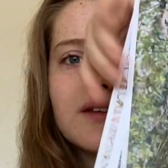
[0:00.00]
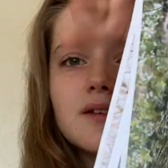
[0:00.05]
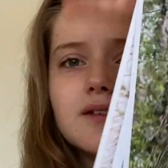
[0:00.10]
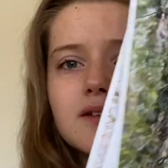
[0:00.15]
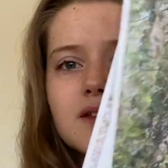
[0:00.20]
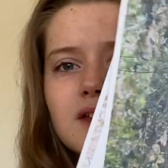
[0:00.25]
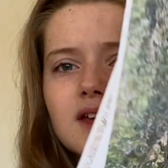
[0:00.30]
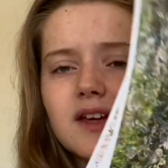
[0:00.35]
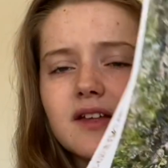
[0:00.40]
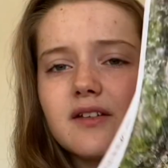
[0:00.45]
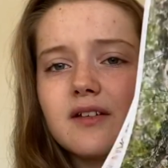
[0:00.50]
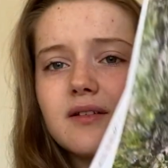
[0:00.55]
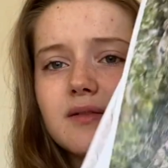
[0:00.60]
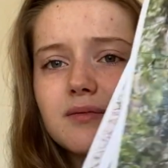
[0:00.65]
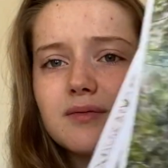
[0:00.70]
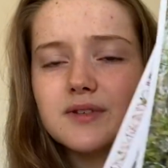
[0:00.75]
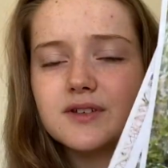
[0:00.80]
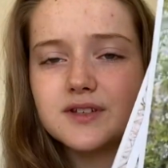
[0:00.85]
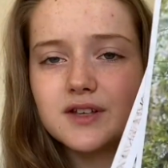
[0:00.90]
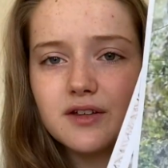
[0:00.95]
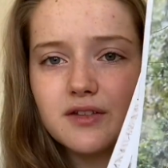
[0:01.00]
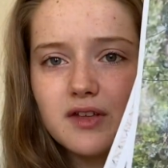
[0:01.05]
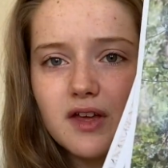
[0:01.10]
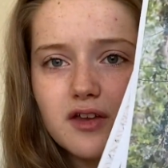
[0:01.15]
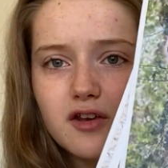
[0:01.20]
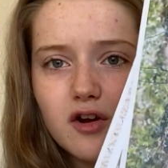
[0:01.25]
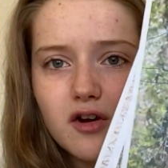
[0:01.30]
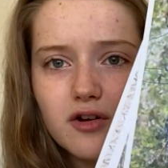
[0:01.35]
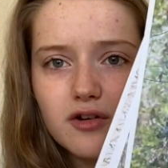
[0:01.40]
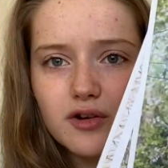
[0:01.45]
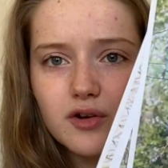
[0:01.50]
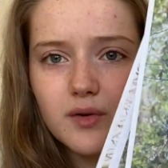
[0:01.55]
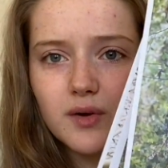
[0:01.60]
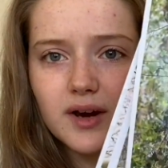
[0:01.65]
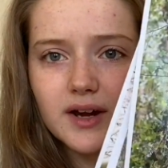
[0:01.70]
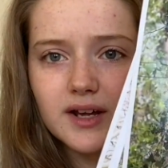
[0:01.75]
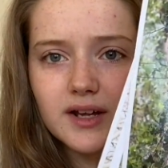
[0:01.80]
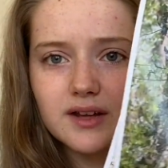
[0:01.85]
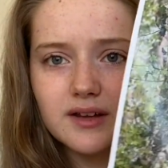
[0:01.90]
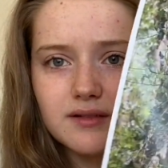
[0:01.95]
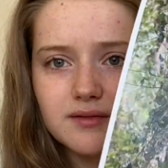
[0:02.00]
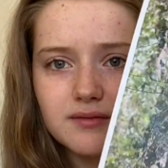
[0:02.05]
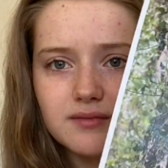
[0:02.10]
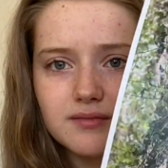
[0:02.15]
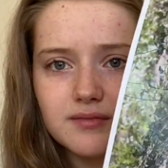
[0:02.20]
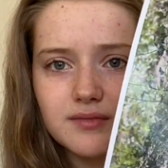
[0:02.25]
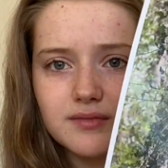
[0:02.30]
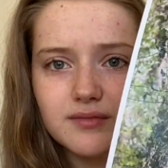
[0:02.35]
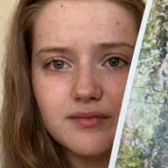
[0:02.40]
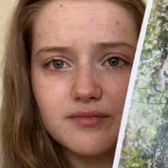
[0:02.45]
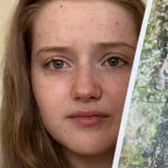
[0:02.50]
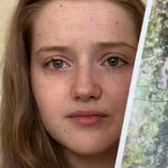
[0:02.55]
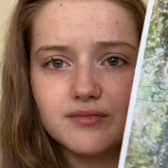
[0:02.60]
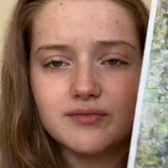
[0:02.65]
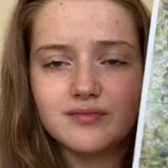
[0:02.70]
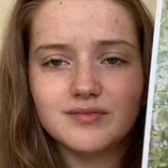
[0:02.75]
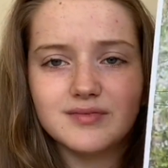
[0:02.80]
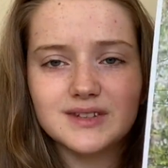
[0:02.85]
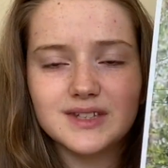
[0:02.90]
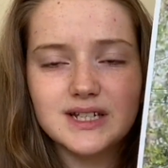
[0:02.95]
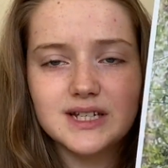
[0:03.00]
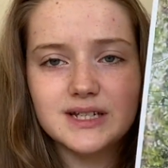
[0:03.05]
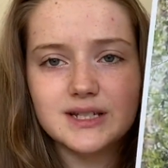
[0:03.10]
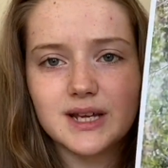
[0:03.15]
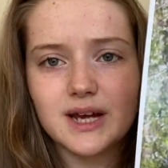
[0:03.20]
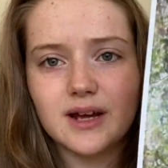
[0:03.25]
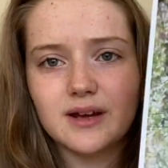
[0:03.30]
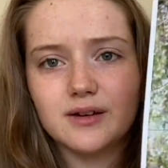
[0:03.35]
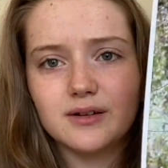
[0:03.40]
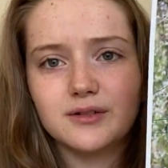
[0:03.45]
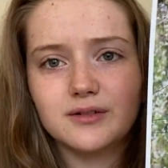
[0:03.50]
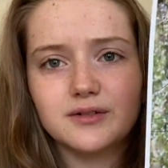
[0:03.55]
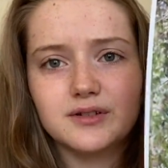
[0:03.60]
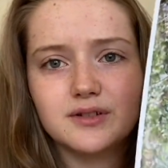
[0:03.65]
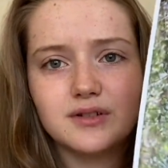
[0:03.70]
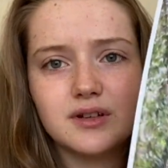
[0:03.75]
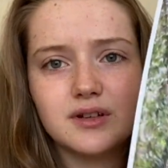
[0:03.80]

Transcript: Yeah, so they're not quite detailed.